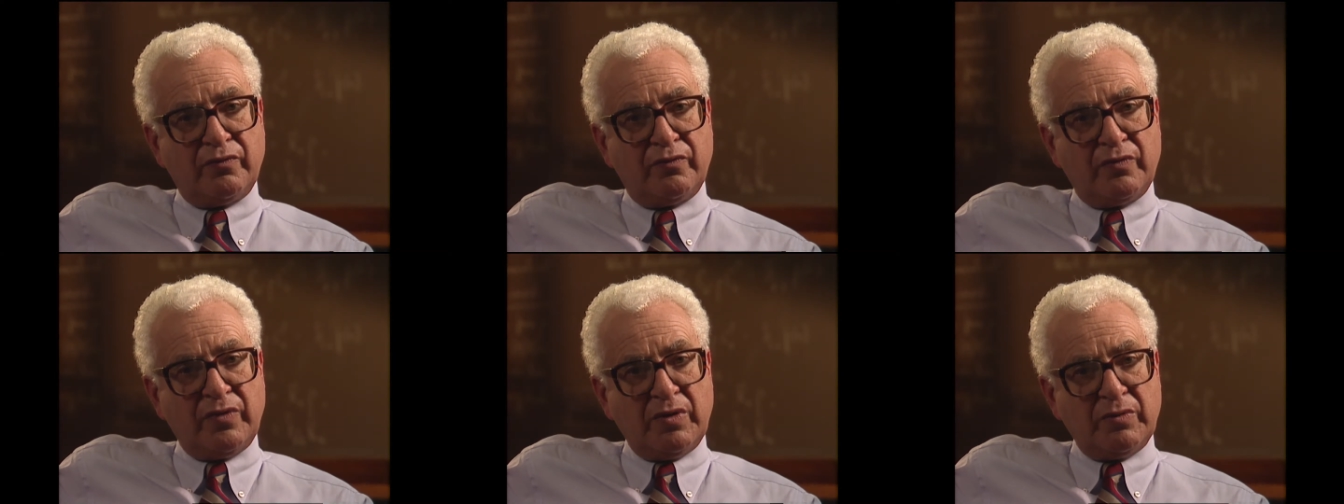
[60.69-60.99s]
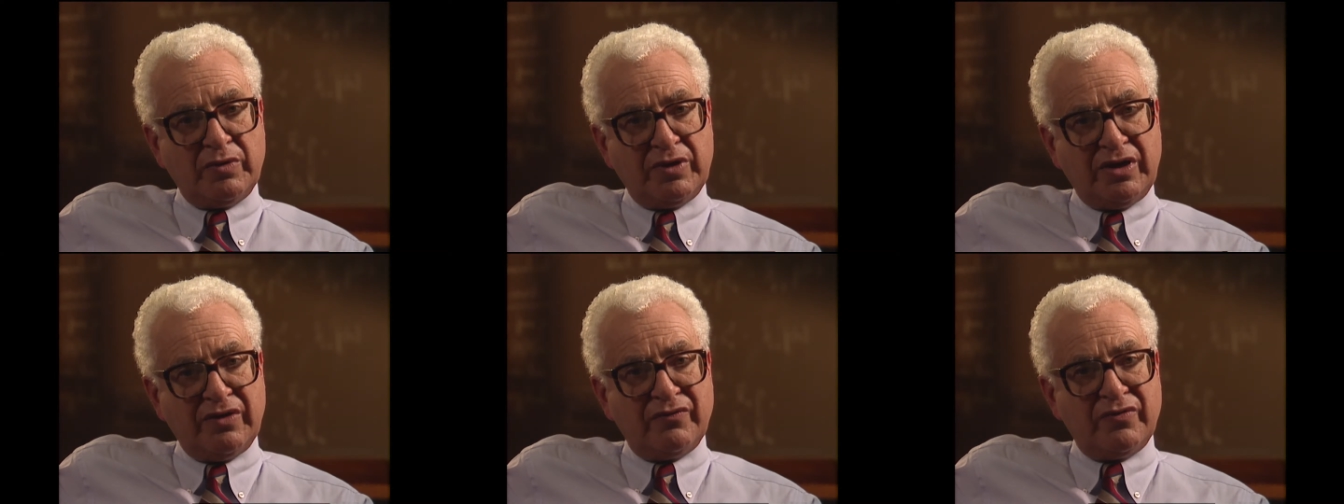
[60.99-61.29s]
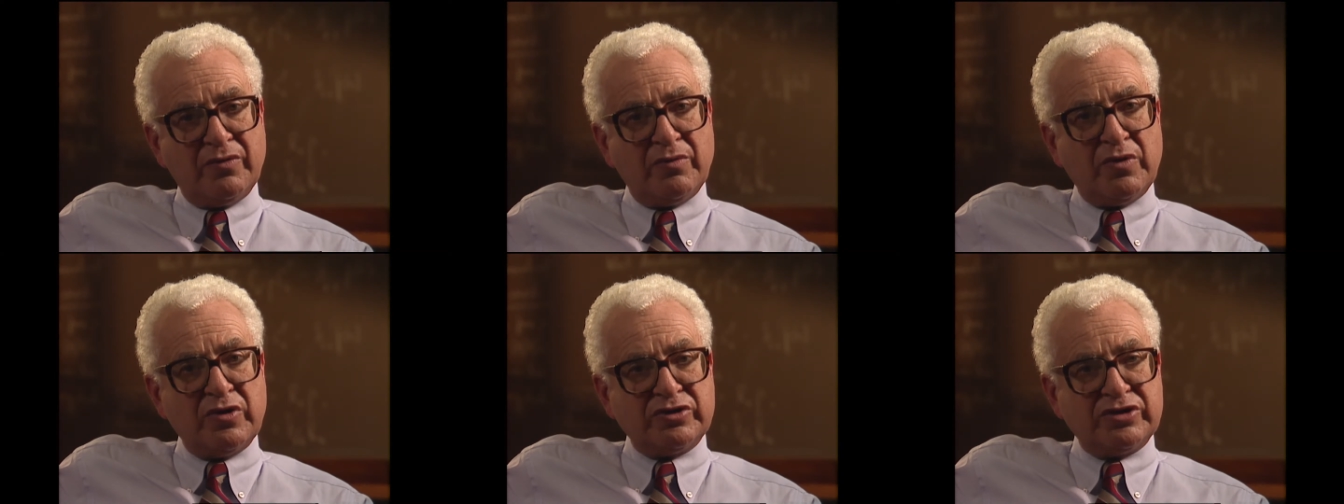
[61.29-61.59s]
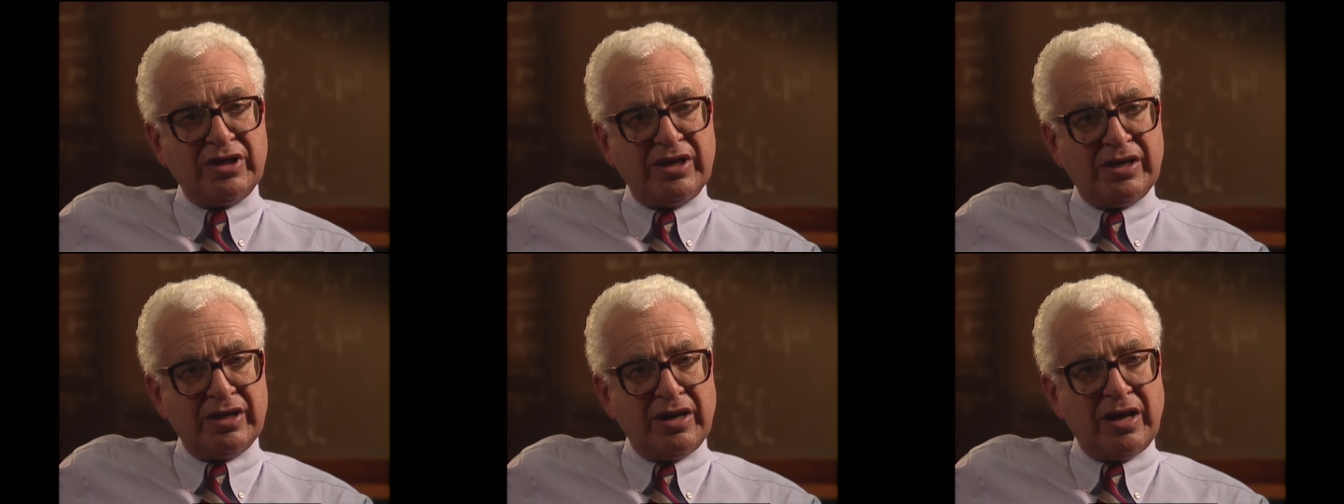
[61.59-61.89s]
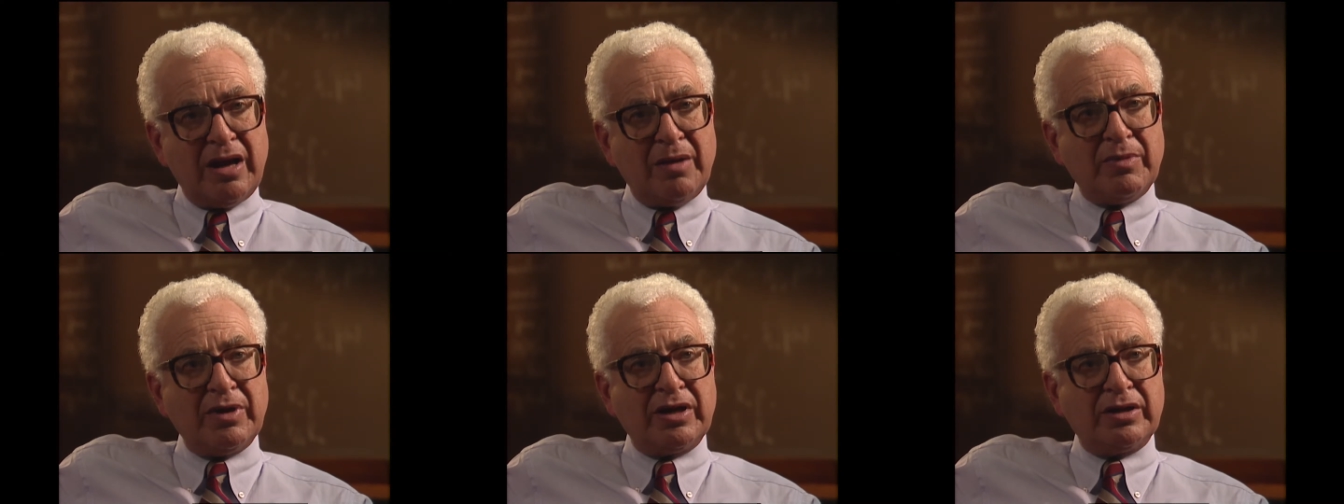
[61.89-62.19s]
that would give the most
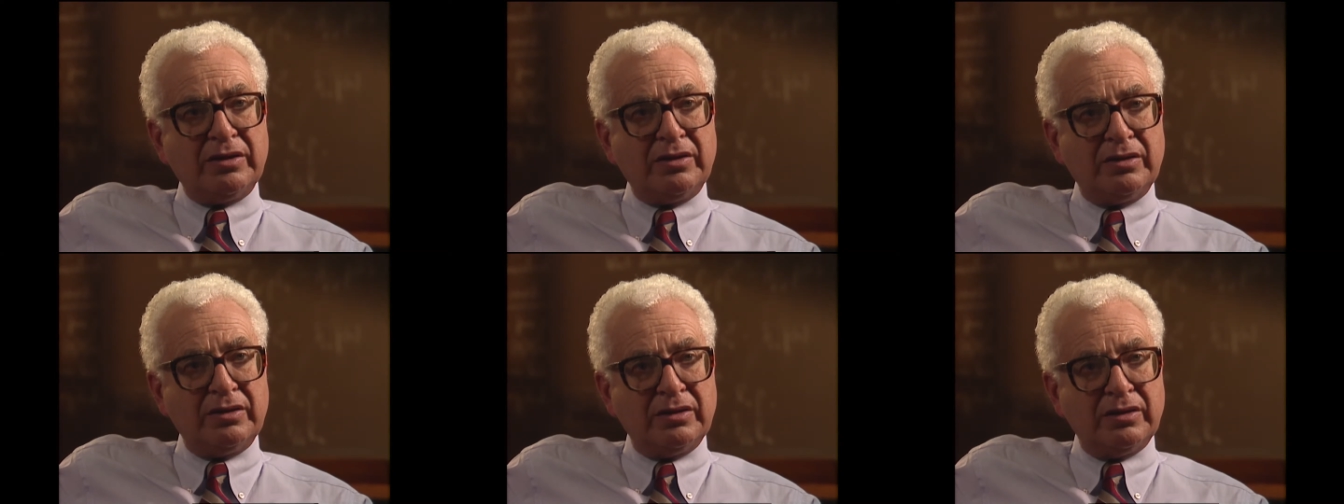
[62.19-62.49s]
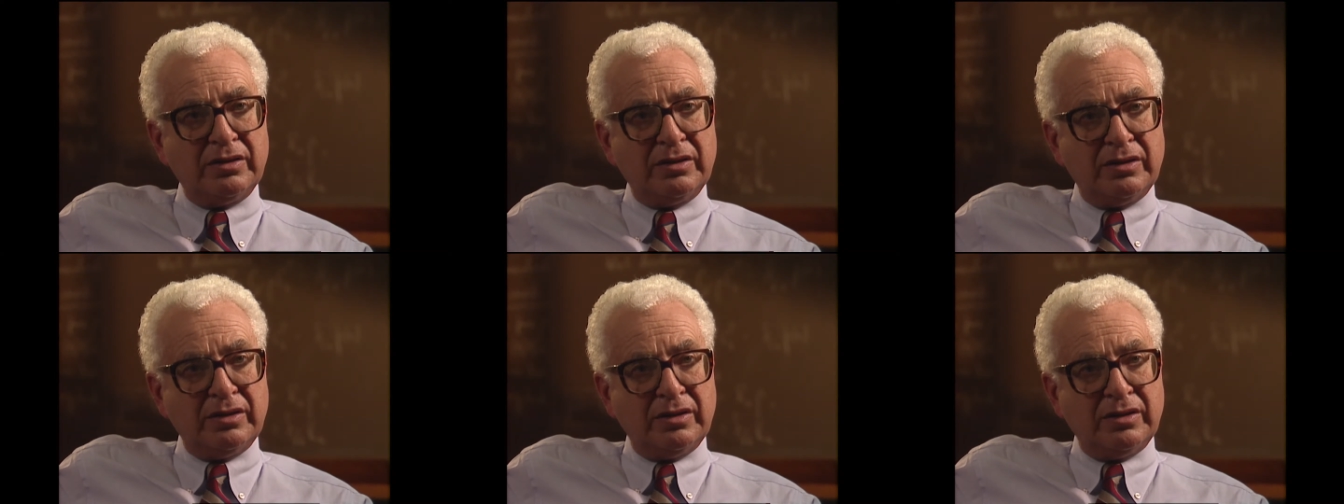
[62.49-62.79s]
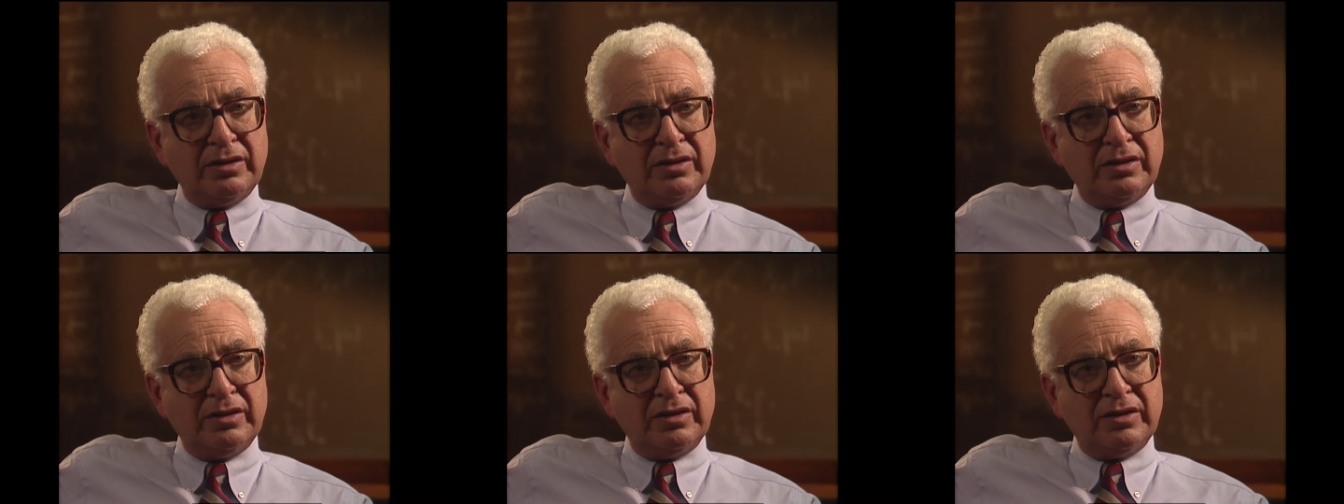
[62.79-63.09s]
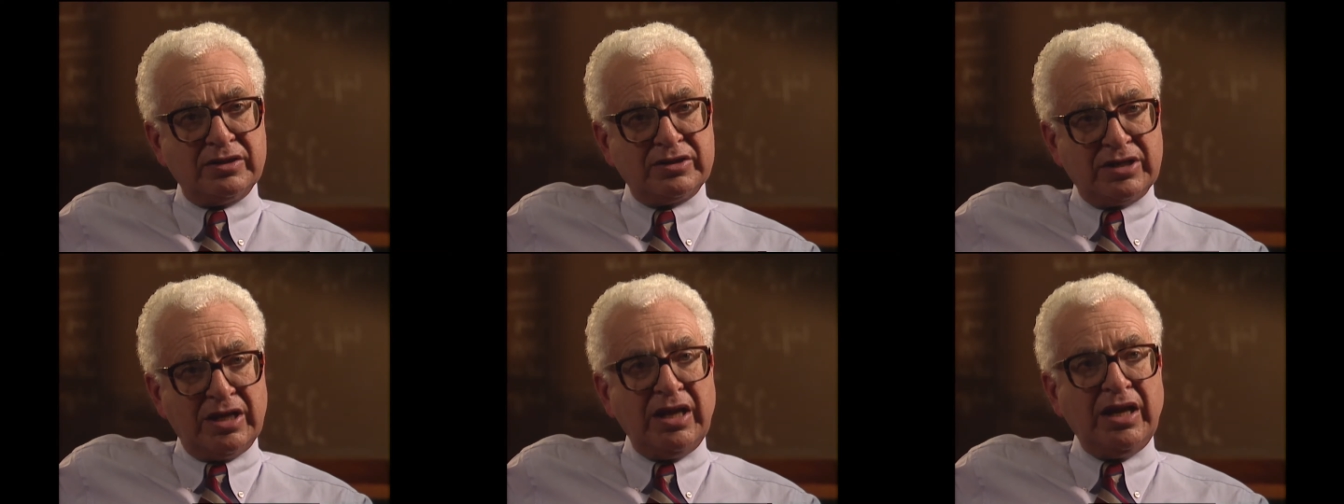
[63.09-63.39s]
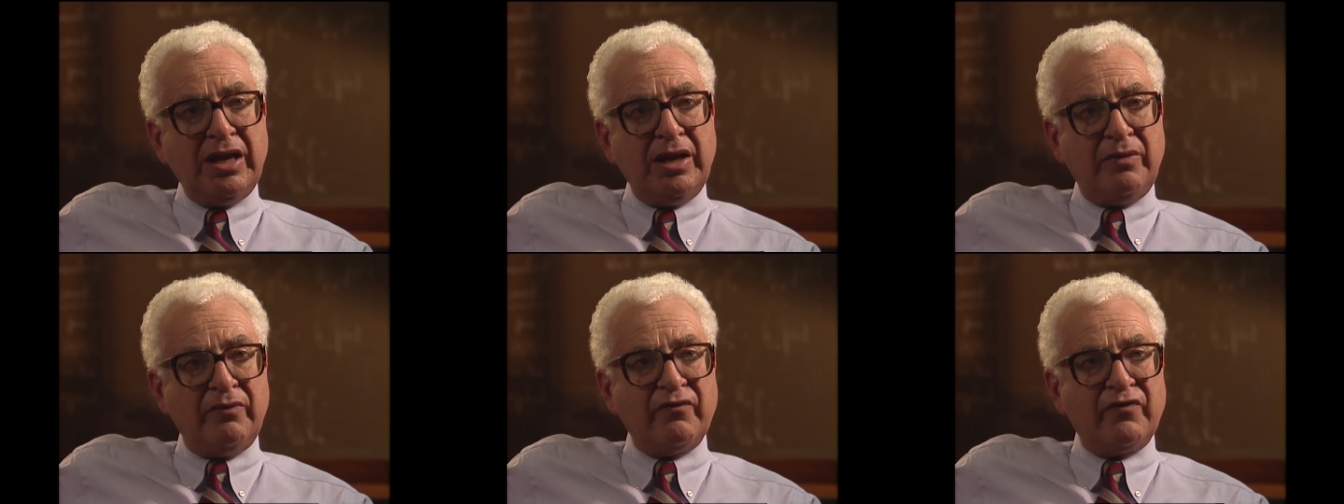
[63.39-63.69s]
economical
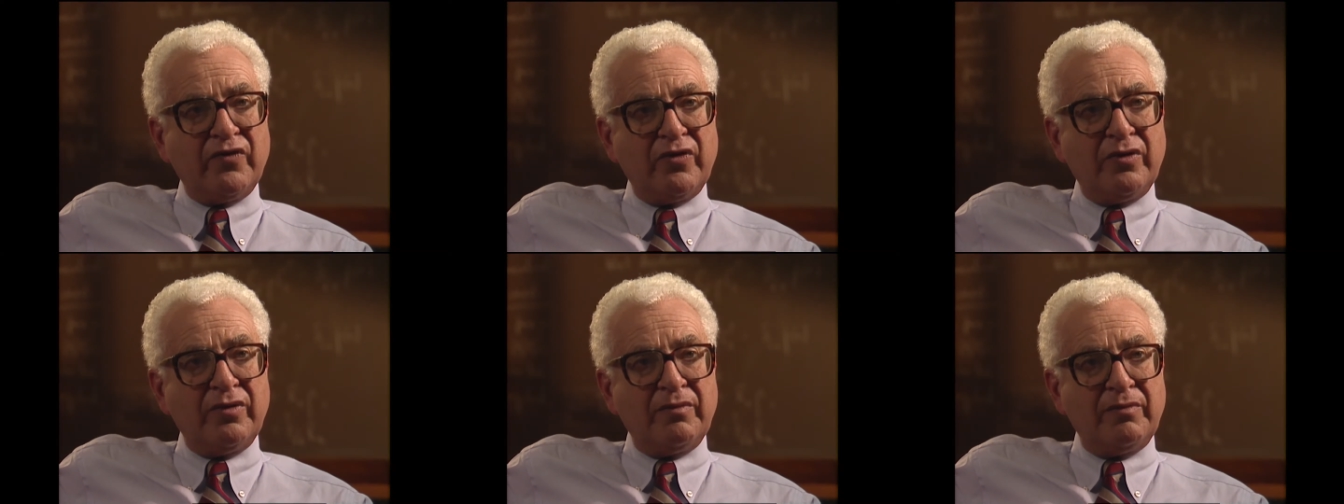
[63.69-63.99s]
scheme for